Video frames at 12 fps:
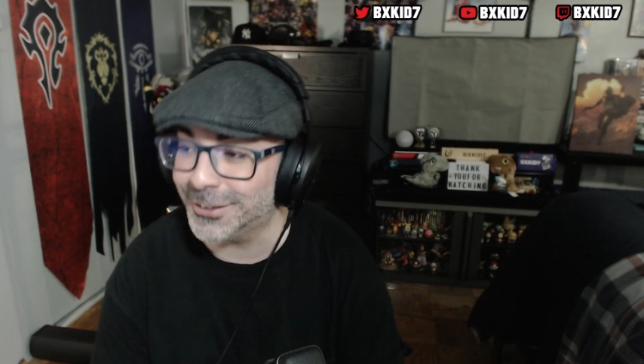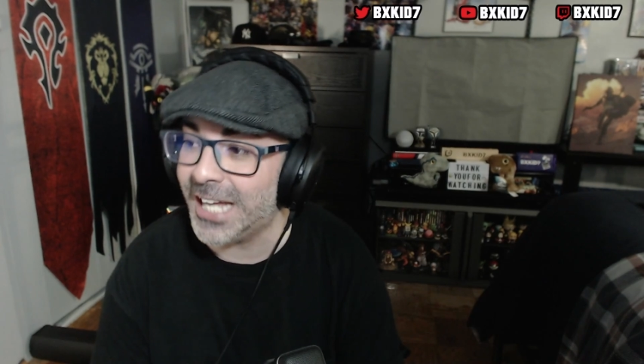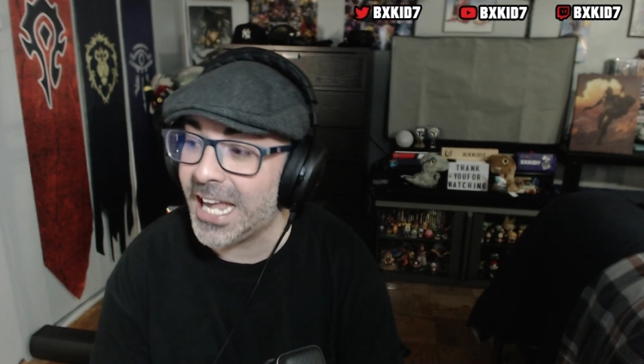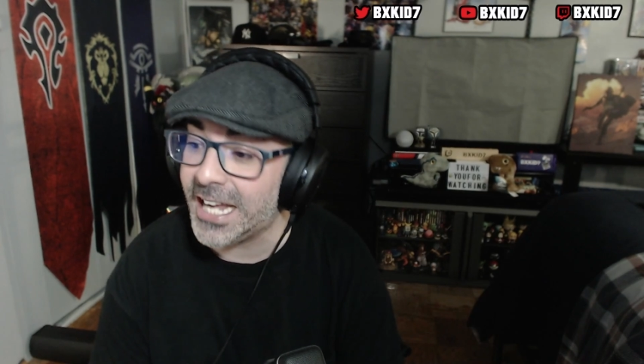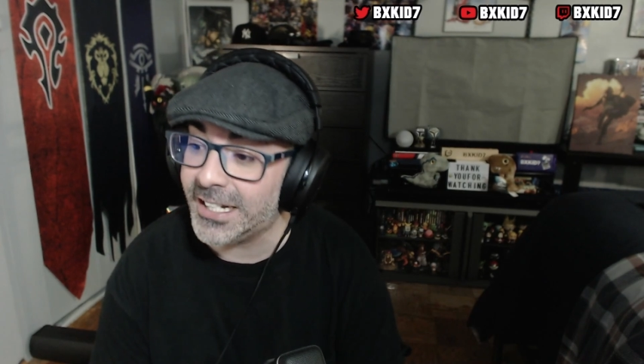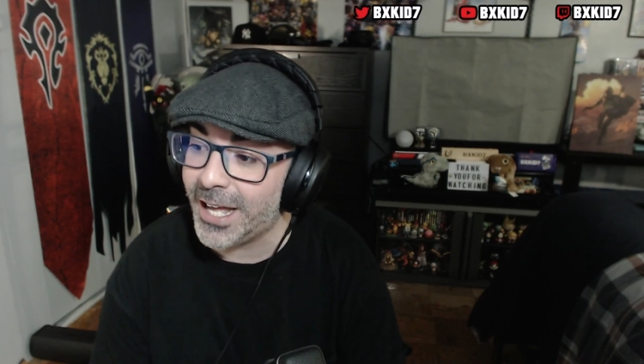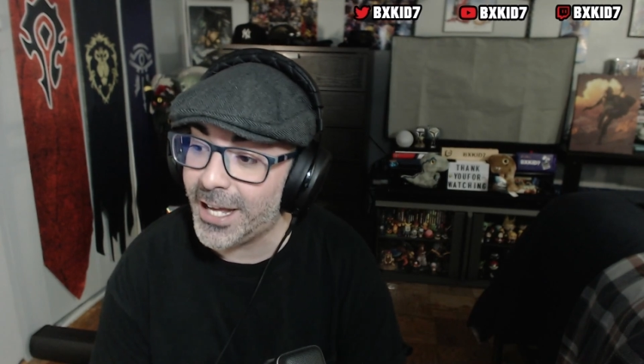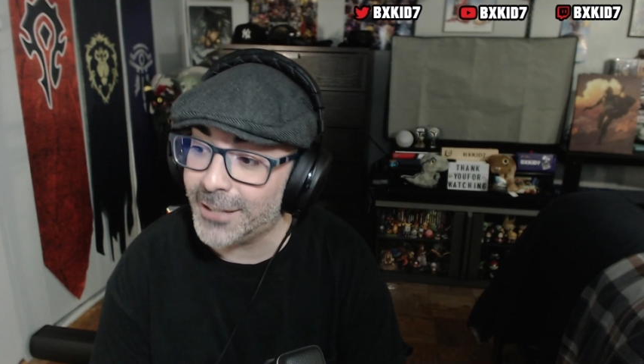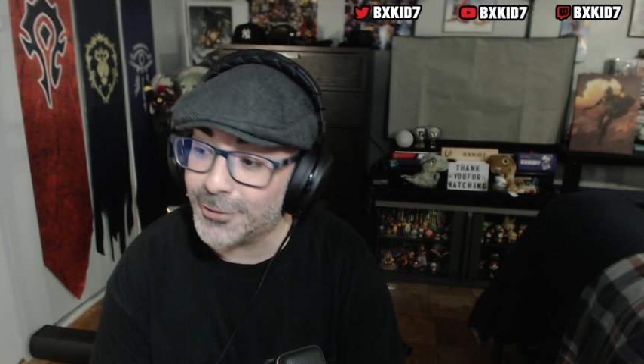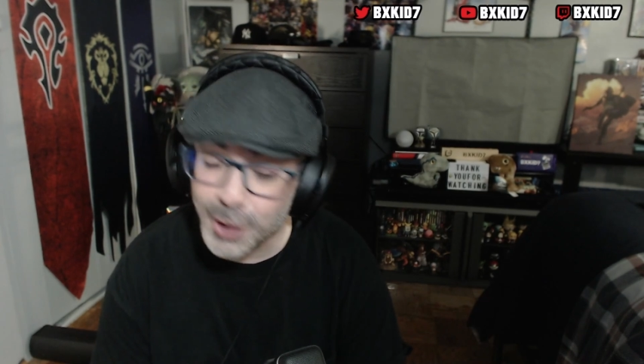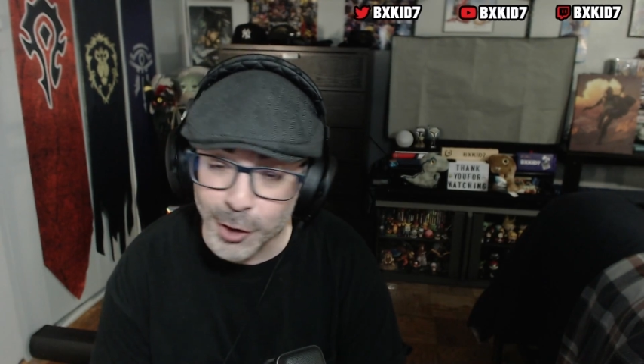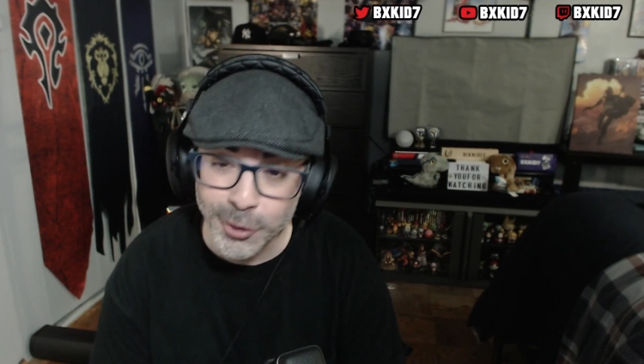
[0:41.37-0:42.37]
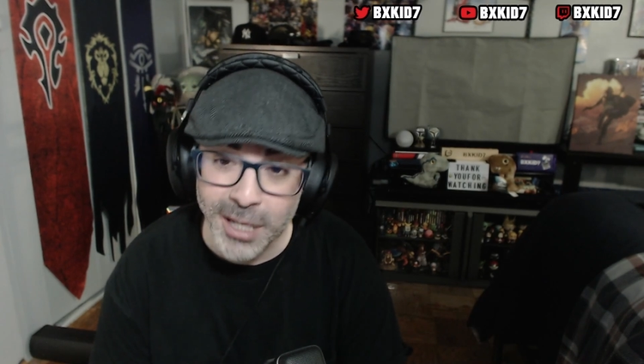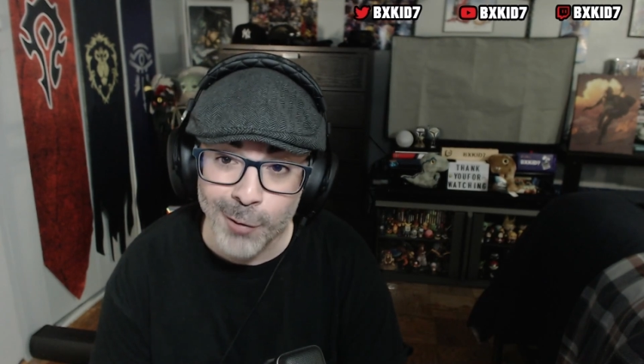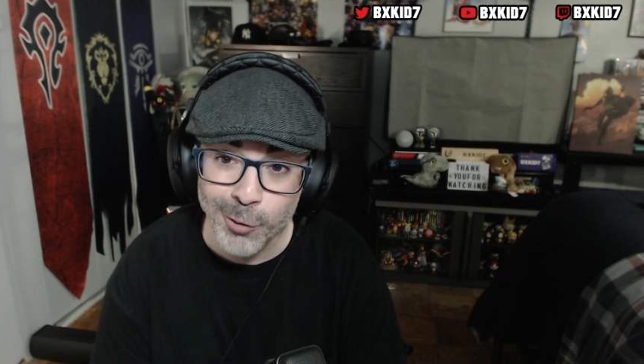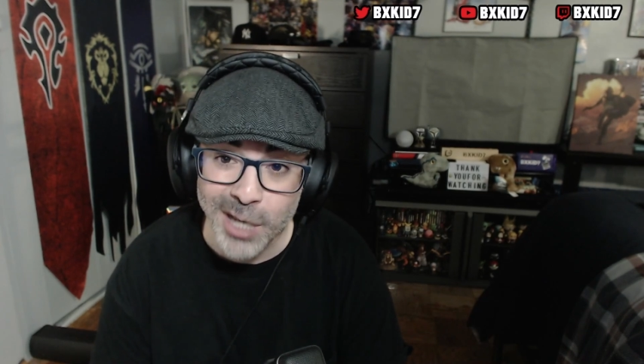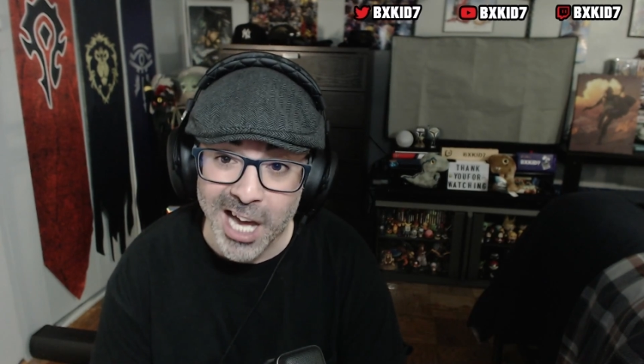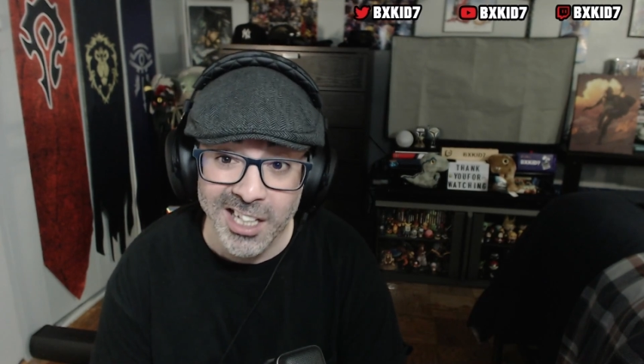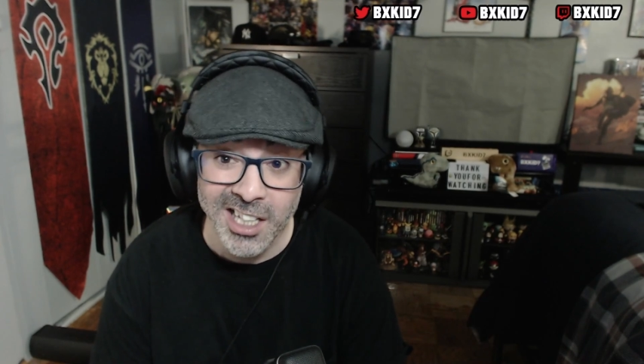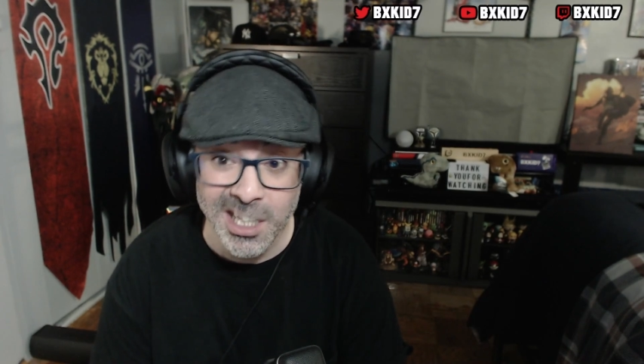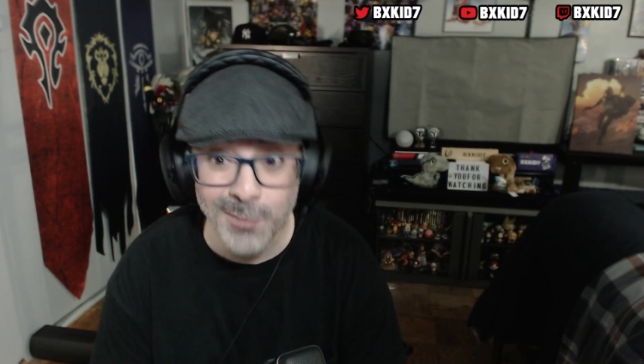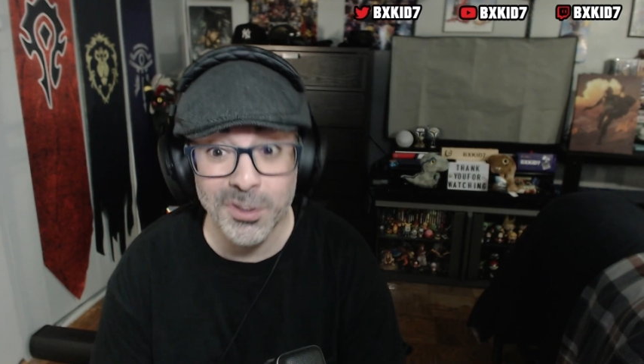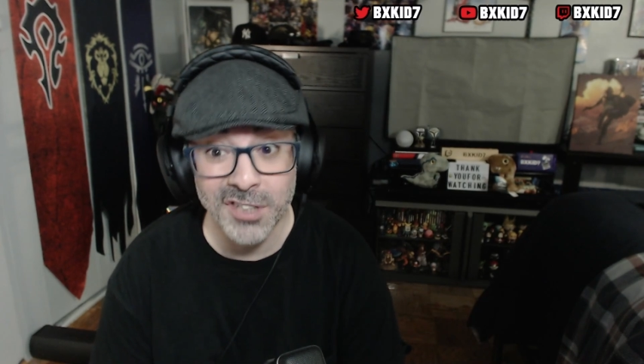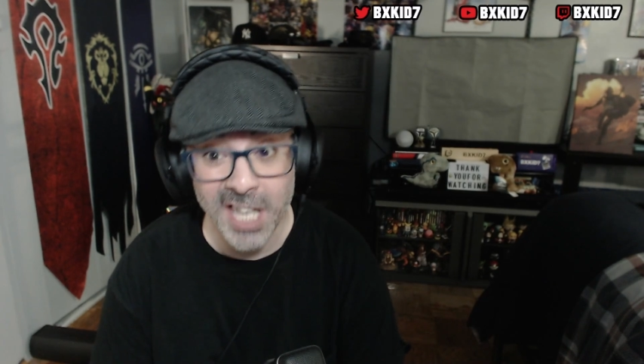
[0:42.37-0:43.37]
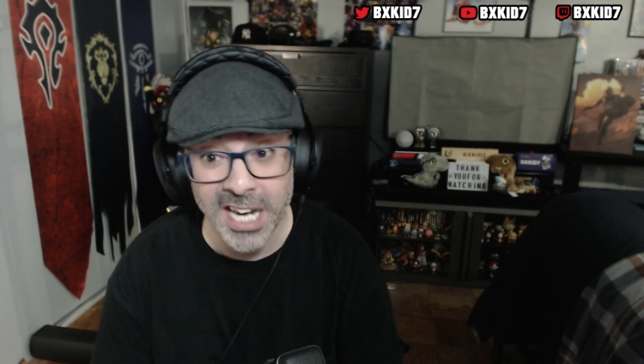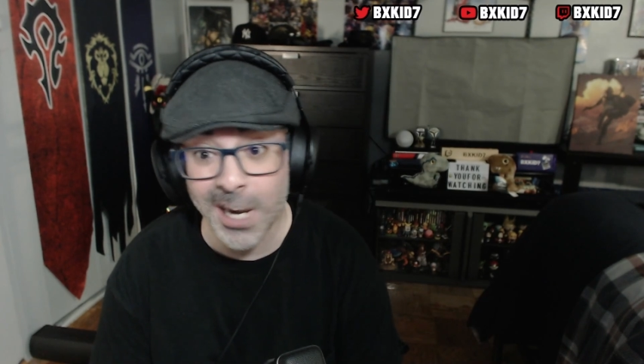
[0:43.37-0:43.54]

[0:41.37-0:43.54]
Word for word: And uh, so, yeah, we got to keep saying it.